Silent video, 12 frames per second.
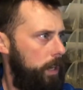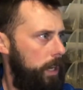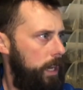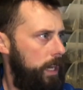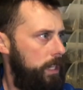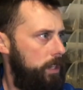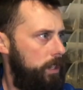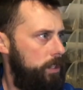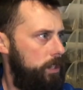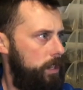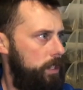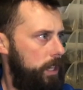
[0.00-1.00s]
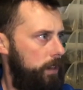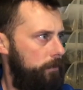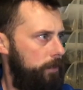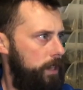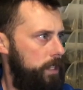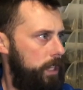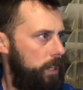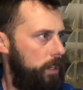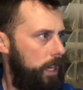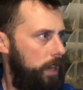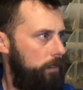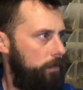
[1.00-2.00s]
until it starts to get fuzzy and you
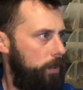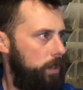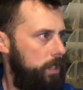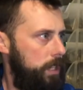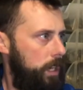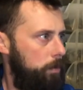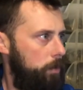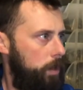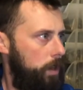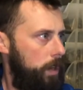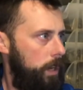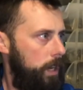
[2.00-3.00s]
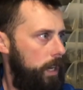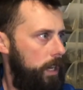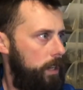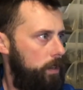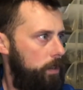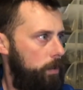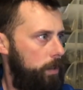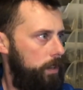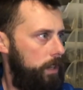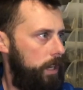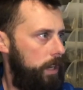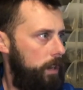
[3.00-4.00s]
can't focus anymore, and then hold it
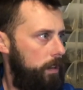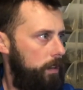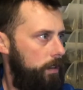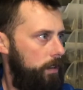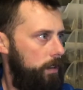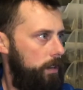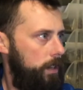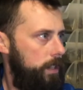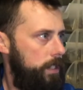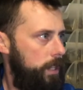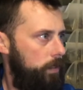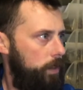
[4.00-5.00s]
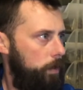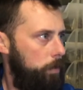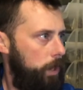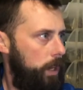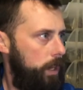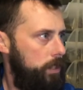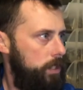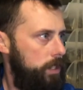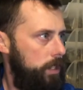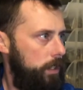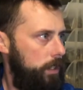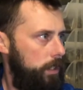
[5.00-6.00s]
there and see if you can bring it in just a
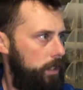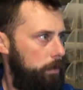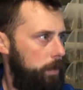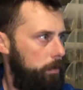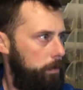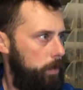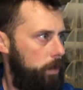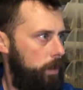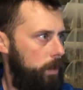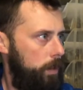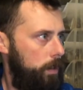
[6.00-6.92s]
little bit more.